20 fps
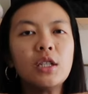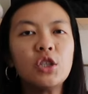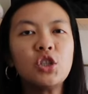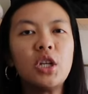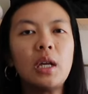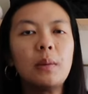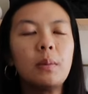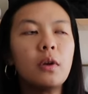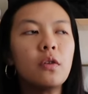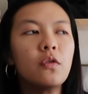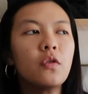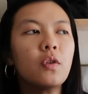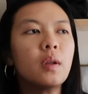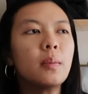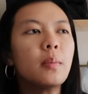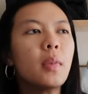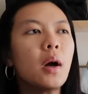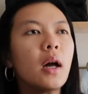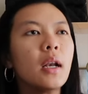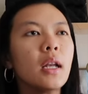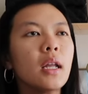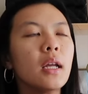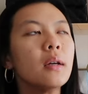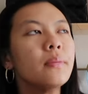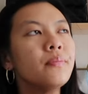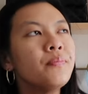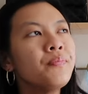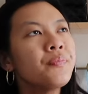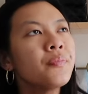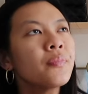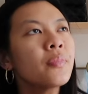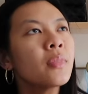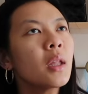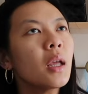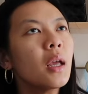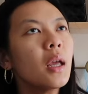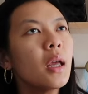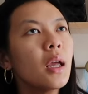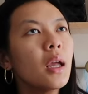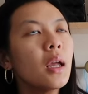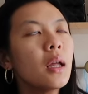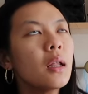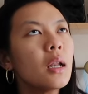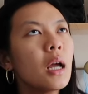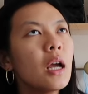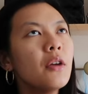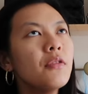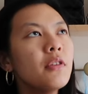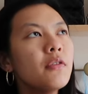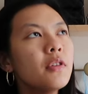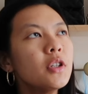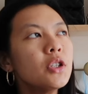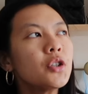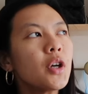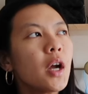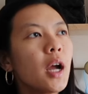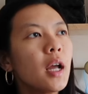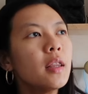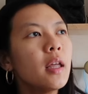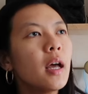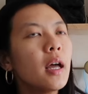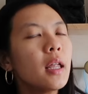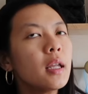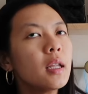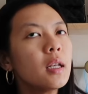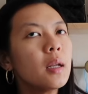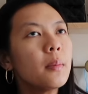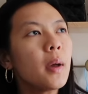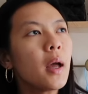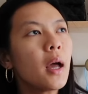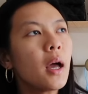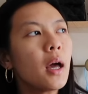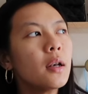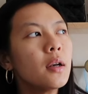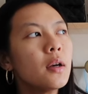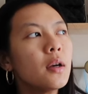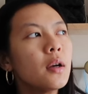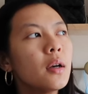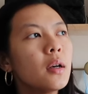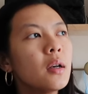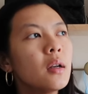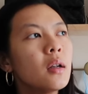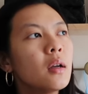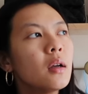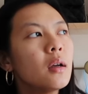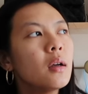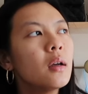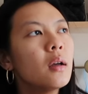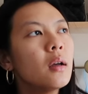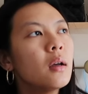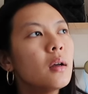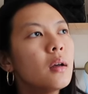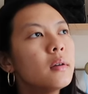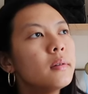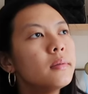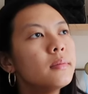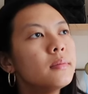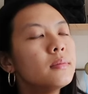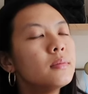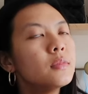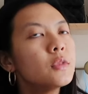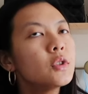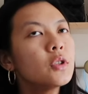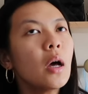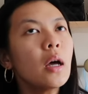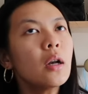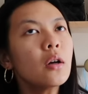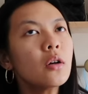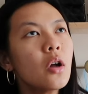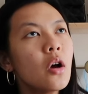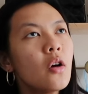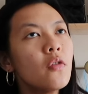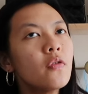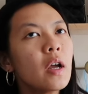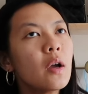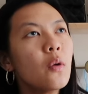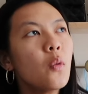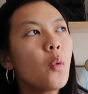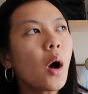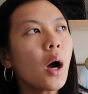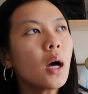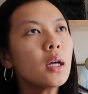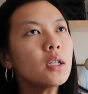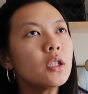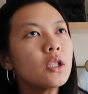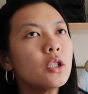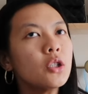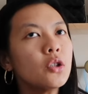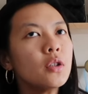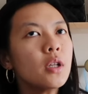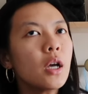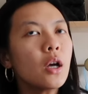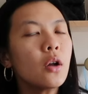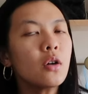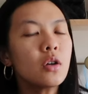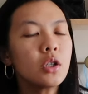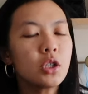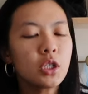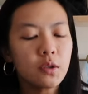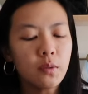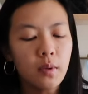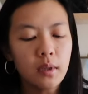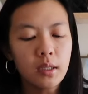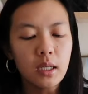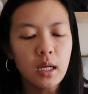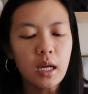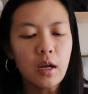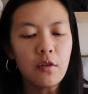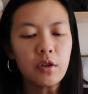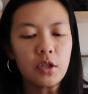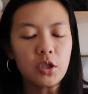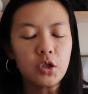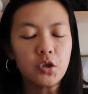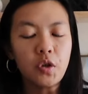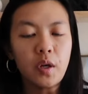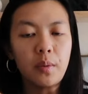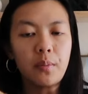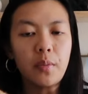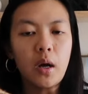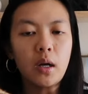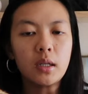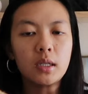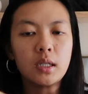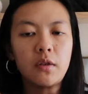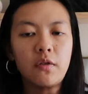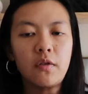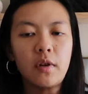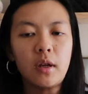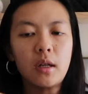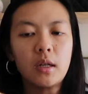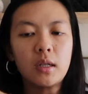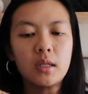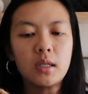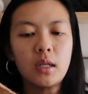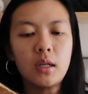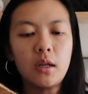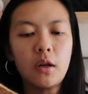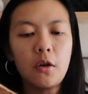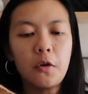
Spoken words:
shaping for the body, and I've never tried that in a pattern, so I don't know if I want to do that or just want to have the straight boxy fit, because I